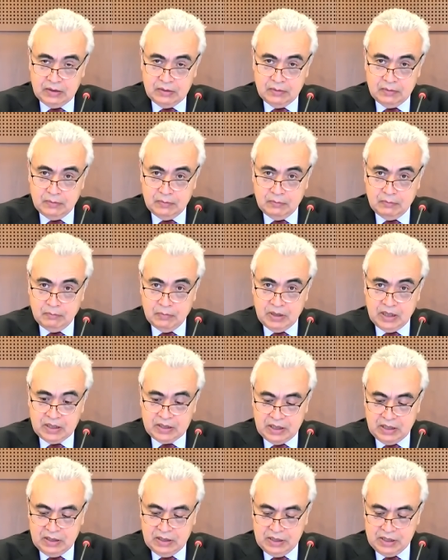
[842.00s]
make
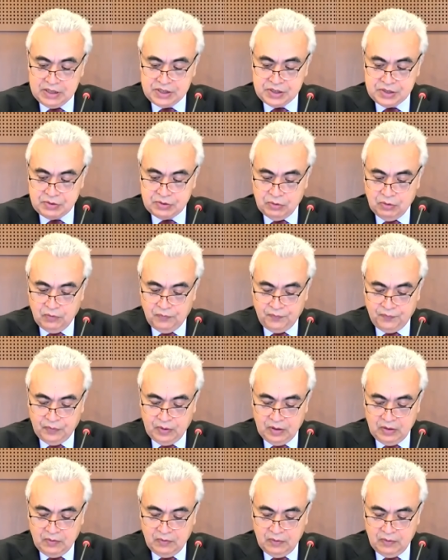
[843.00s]
a list of
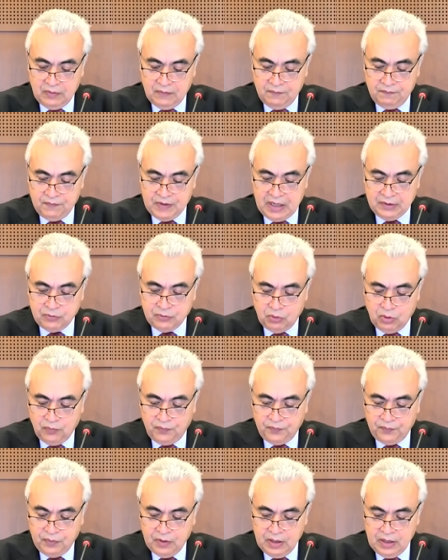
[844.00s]
a wealth
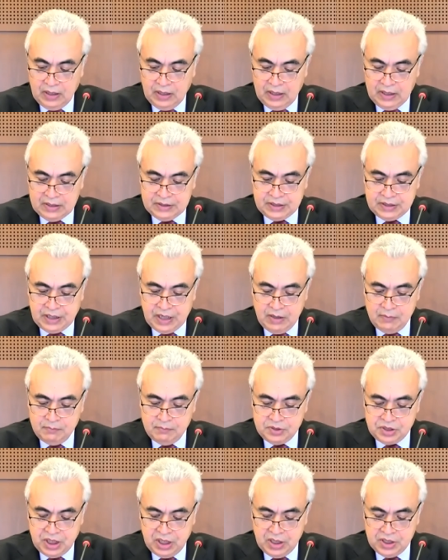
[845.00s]
of
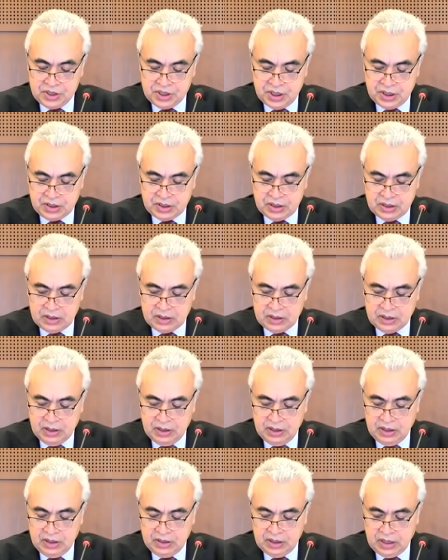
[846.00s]
game-changing
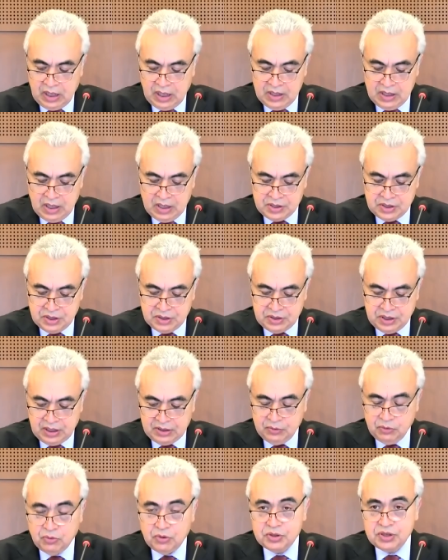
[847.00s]
clean energy
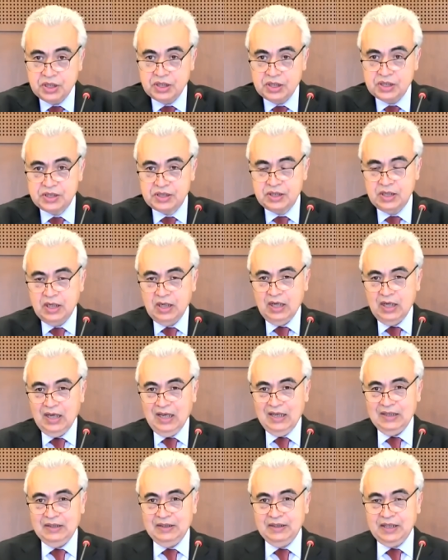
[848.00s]
technologies
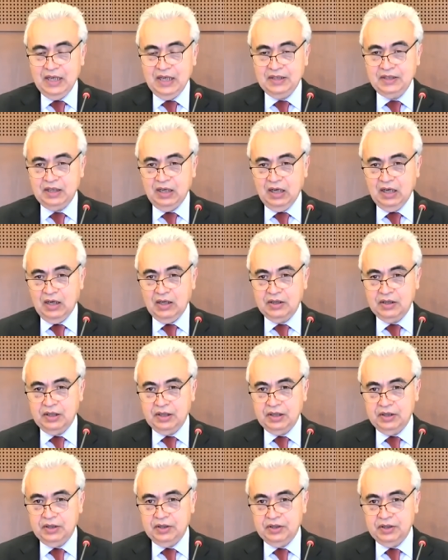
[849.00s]
that are
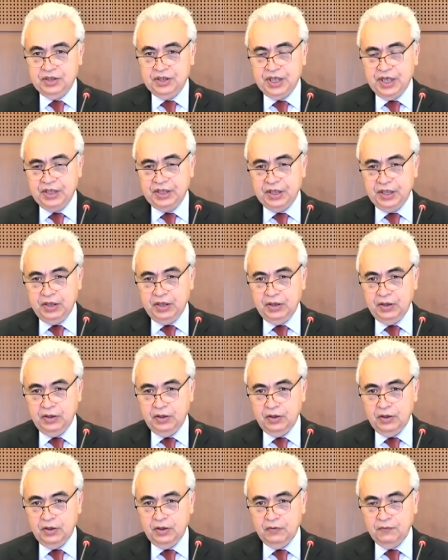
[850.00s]
ready
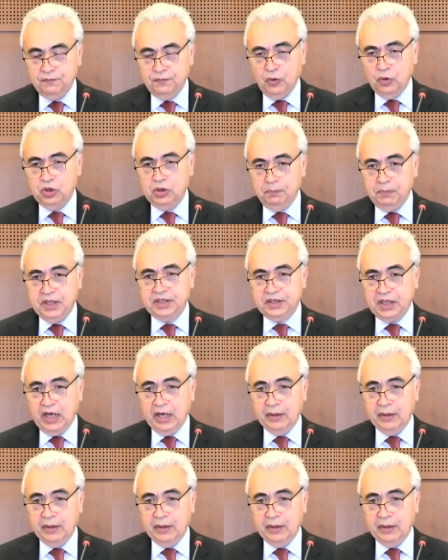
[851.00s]
for the big time.